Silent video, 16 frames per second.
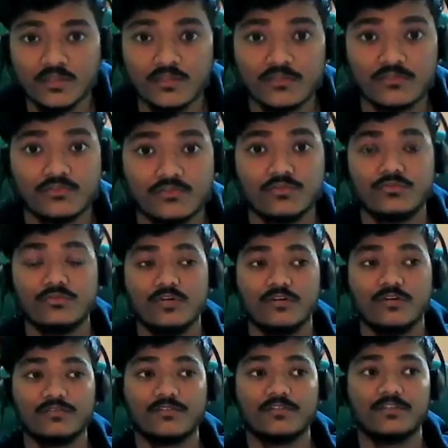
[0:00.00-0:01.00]
So
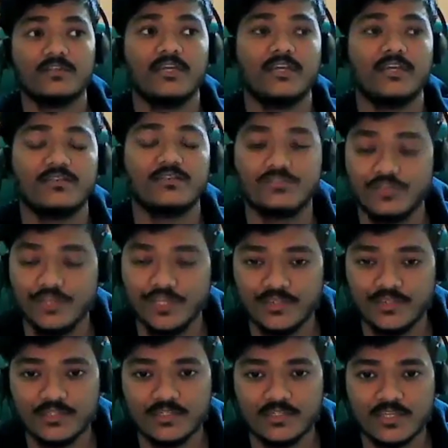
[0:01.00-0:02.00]
after like
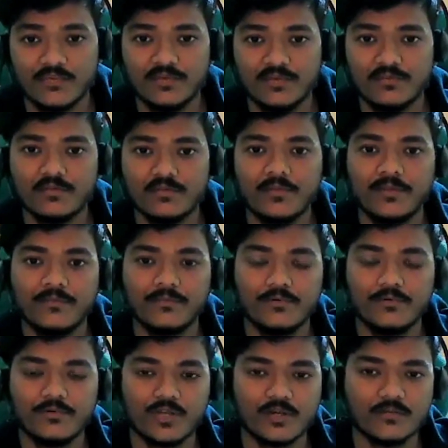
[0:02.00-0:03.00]
joining the game development
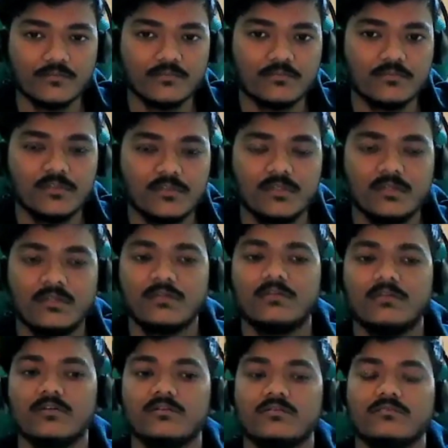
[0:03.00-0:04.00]
program,
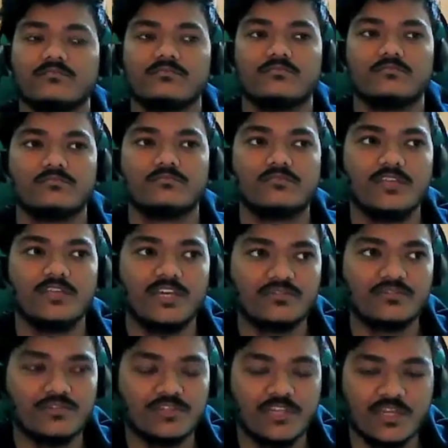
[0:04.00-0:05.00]
uh, the
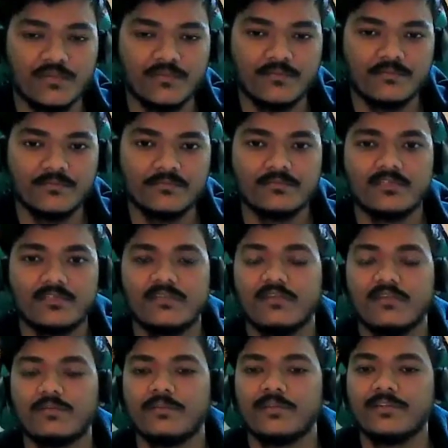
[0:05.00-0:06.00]
actual game
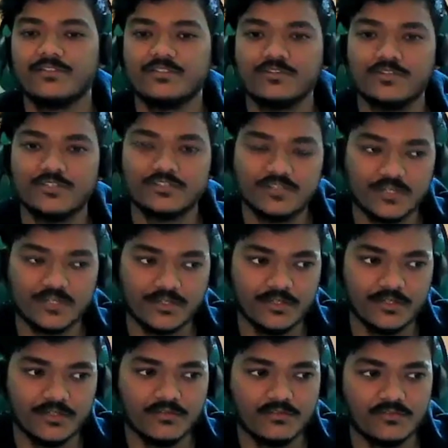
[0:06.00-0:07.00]
development journey
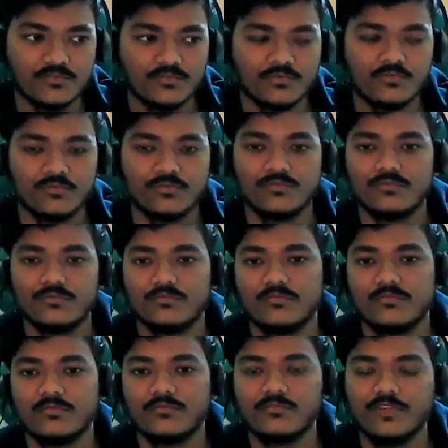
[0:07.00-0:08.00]
started. So
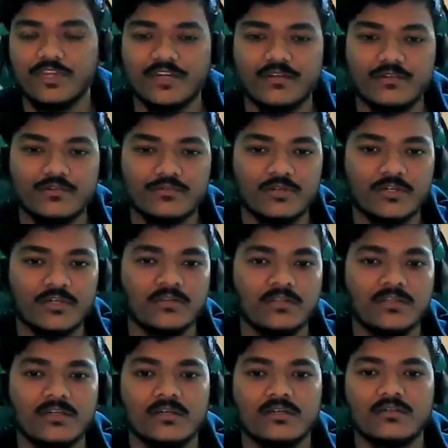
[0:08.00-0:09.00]
we had to learn
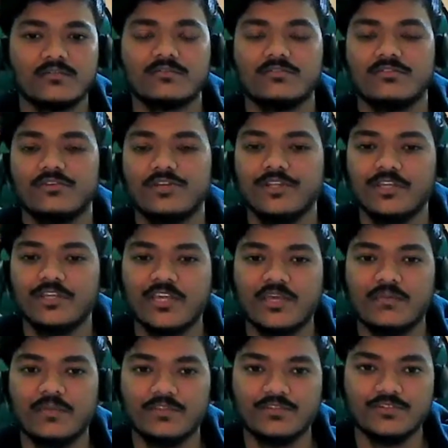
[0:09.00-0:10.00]
the Unity
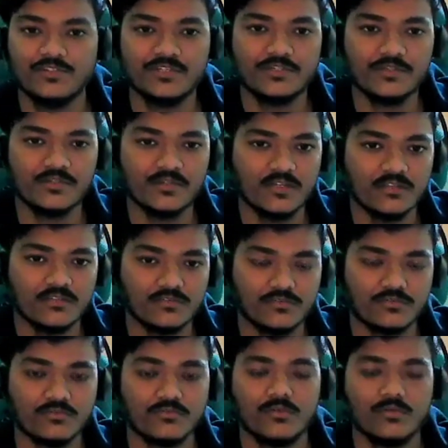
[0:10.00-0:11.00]
game engine
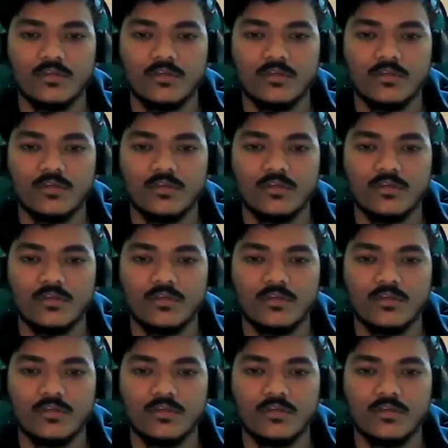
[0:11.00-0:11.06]
also.